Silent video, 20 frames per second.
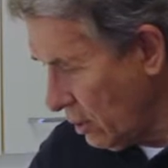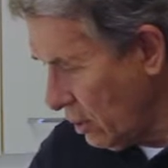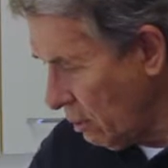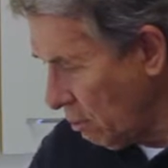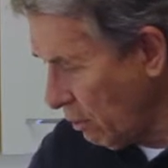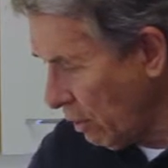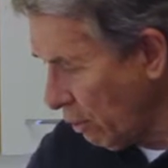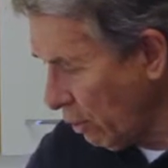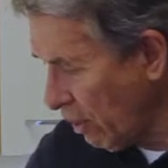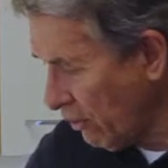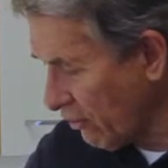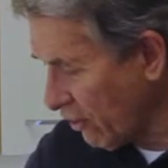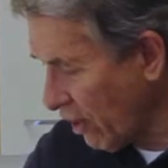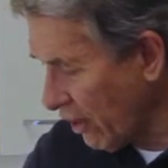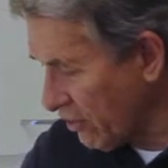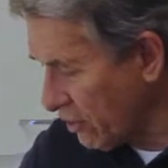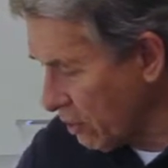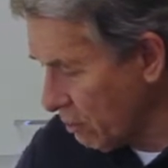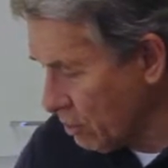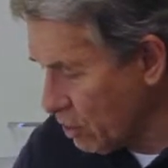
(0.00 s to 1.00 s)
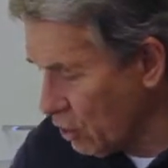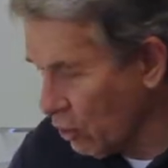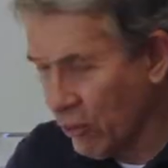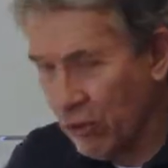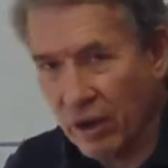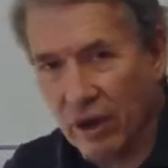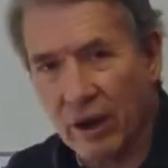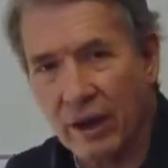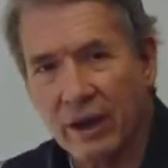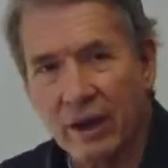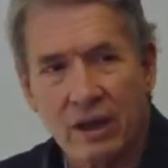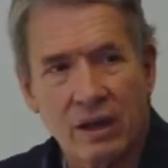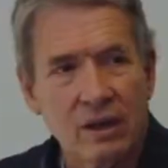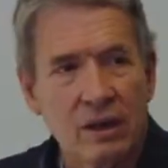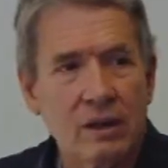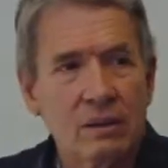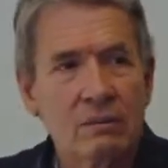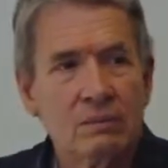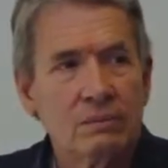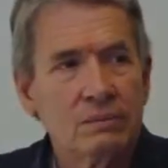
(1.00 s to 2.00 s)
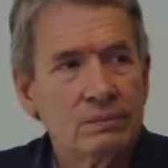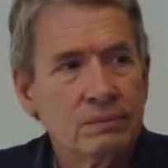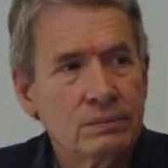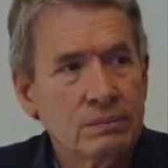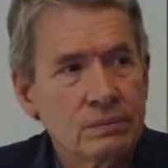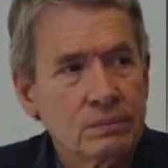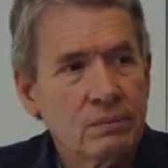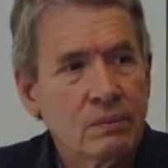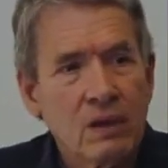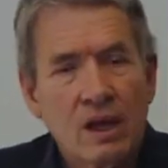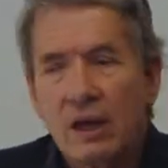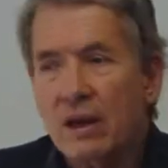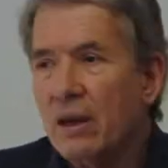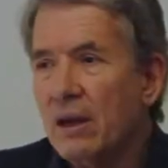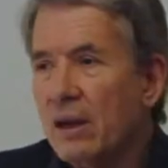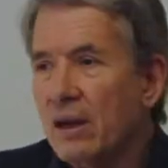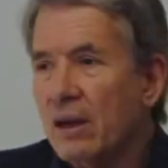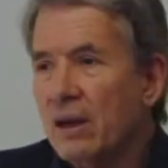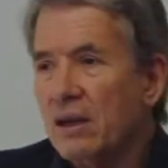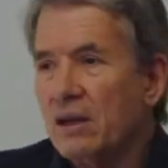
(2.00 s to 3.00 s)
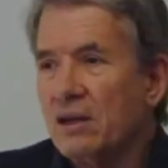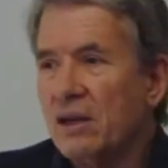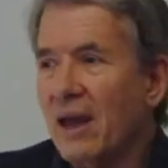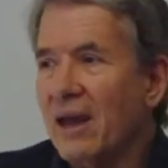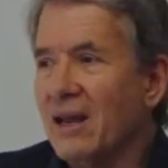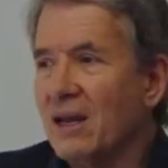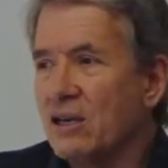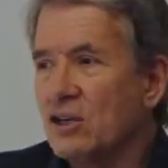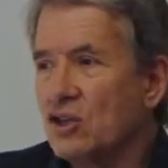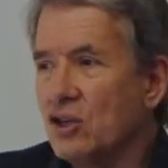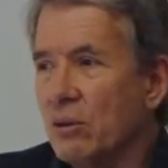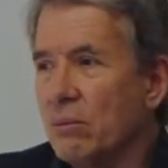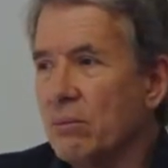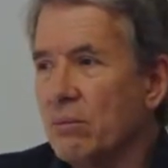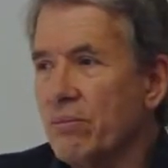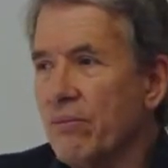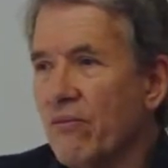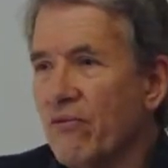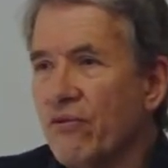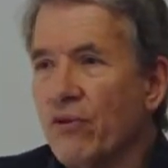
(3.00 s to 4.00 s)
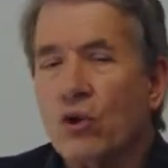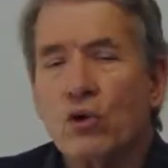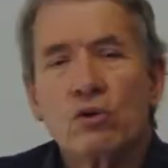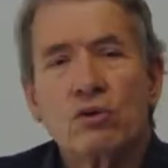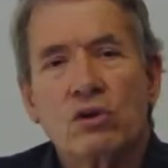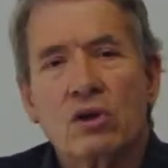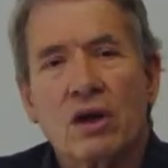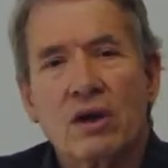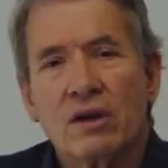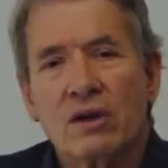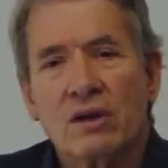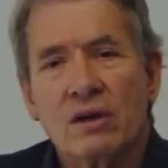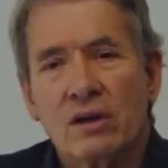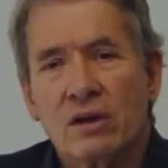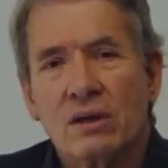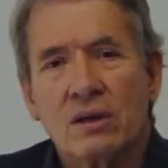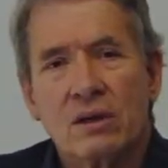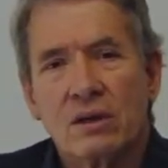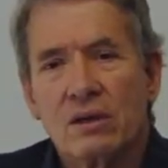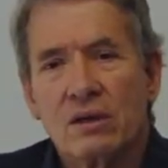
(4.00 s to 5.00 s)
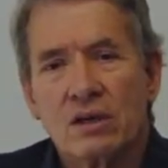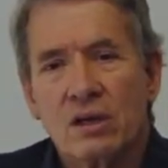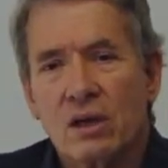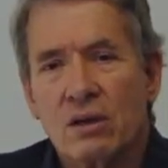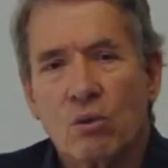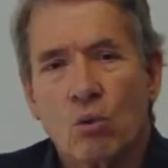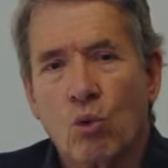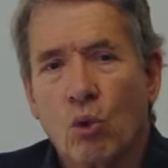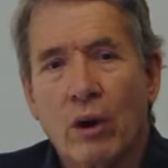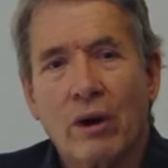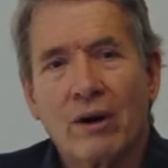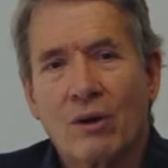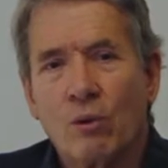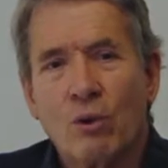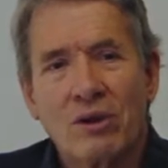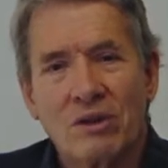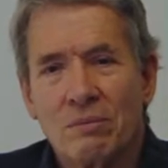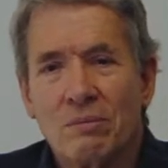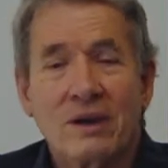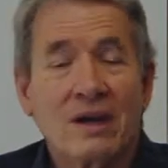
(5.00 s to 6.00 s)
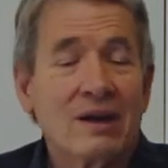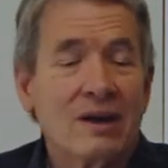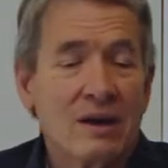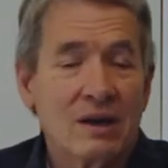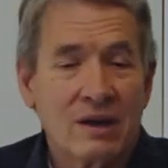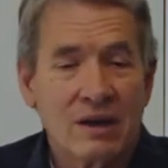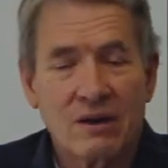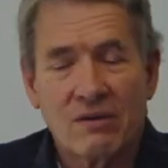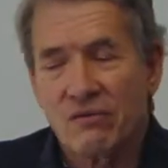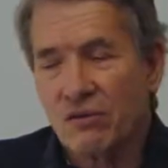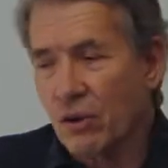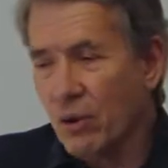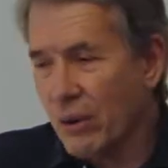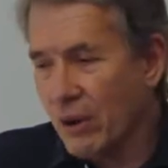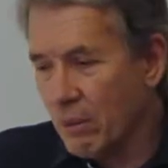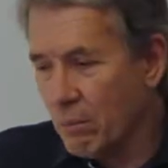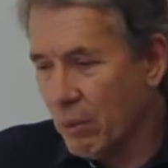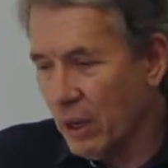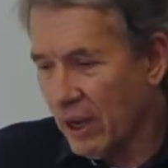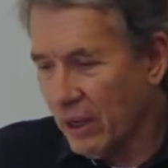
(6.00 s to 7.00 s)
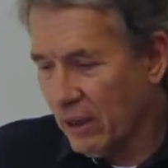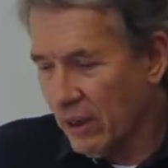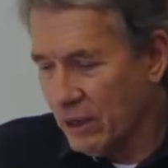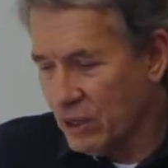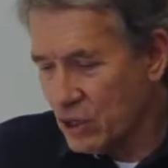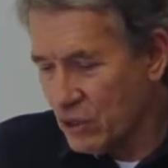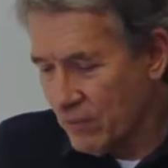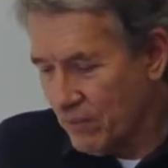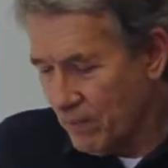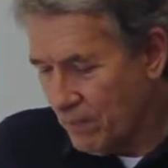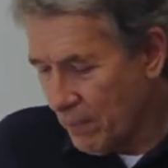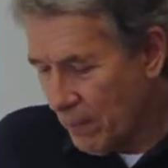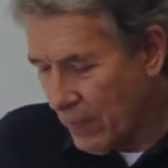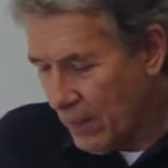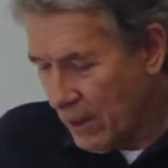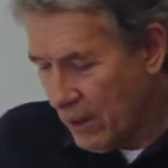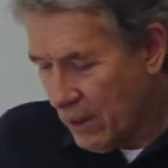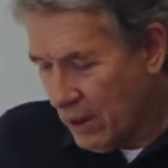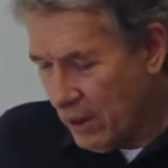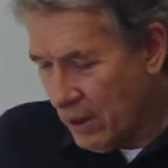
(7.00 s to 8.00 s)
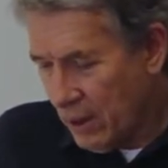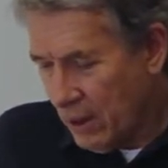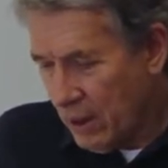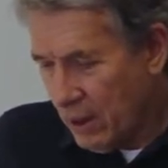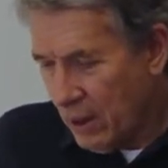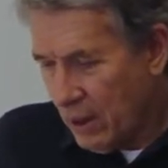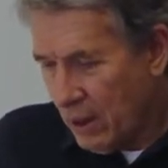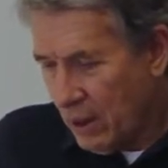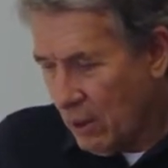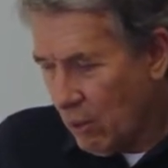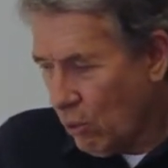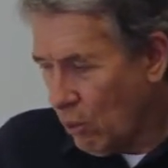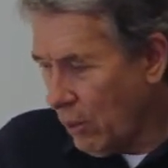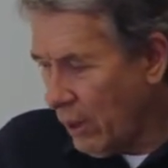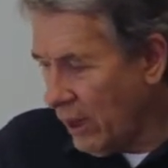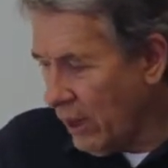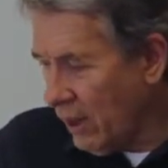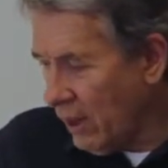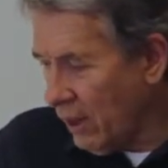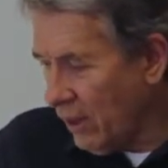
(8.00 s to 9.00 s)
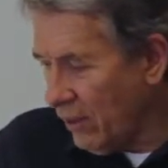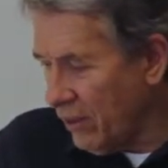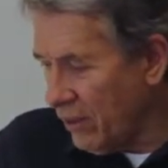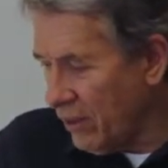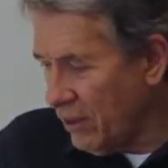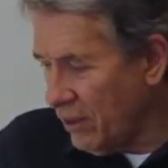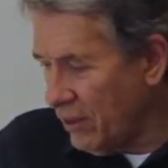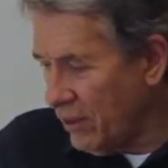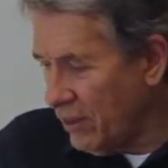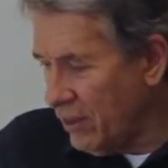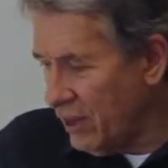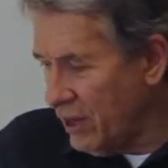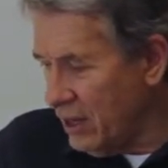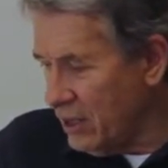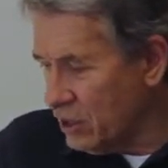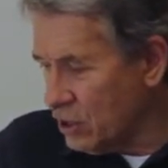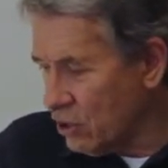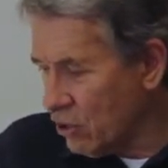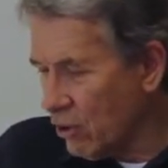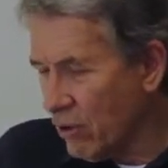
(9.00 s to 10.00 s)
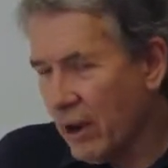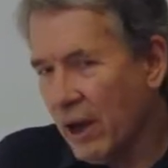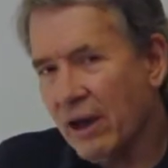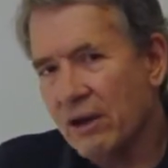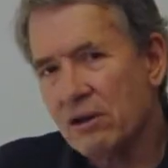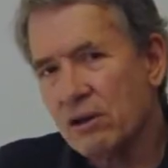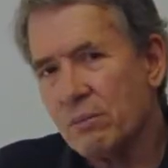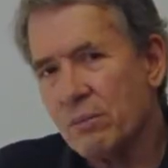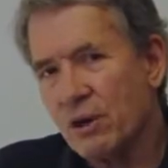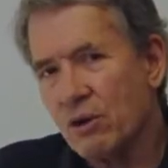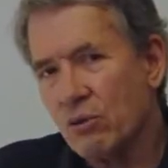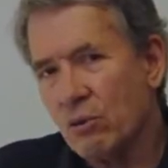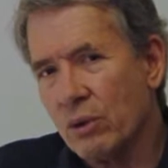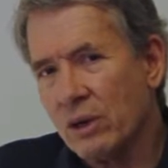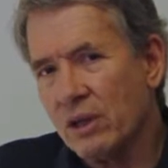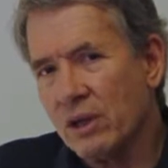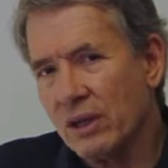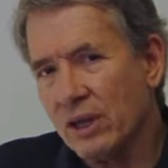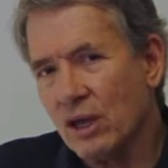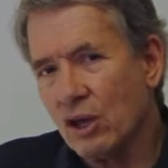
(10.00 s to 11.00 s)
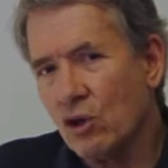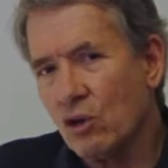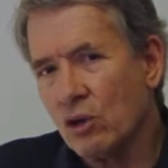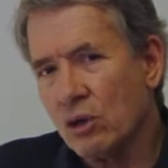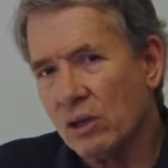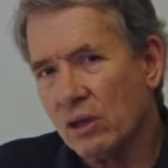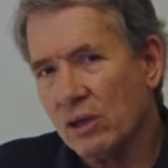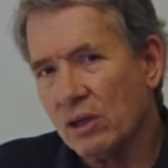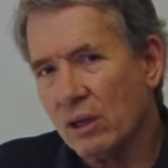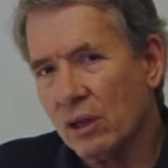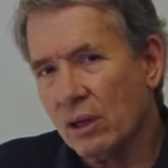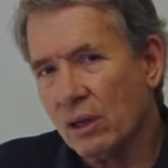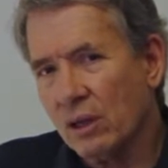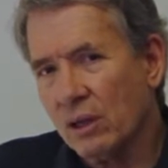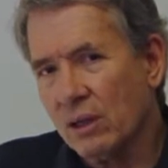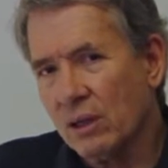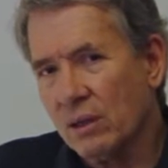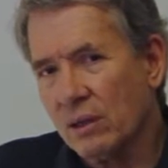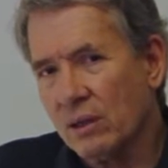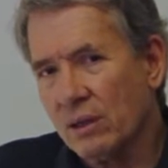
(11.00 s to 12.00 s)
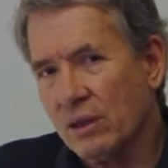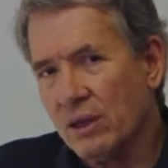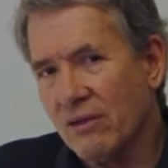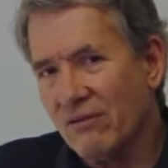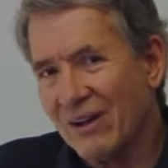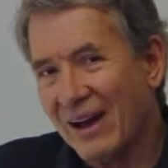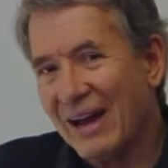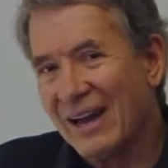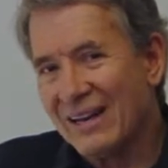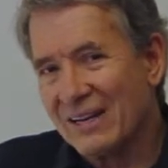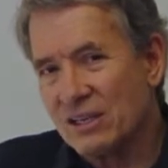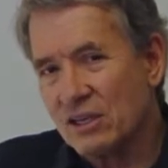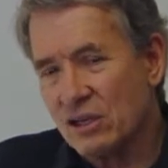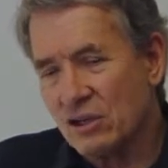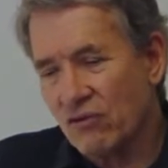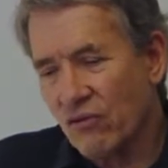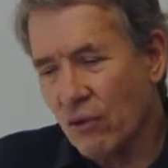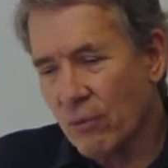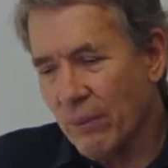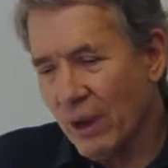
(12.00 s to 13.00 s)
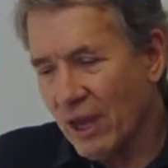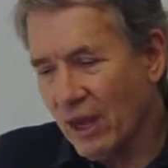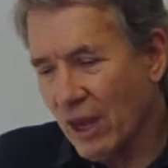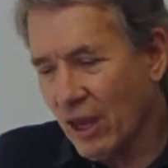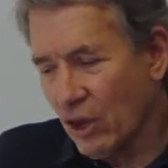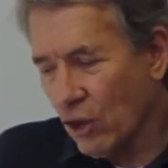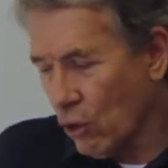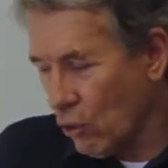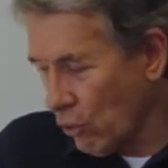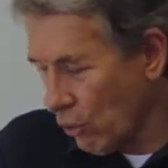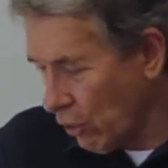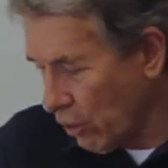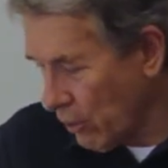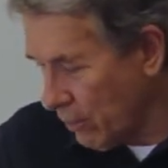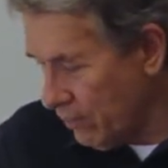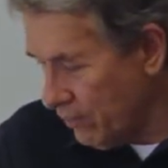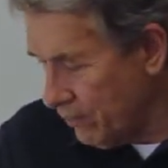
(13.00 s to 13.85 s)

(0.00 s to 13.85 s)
wife got them so that I could take some food to work with me and I didn't have to go out and buy lunch. Well, these turn out to be really good little devices for making yogurt.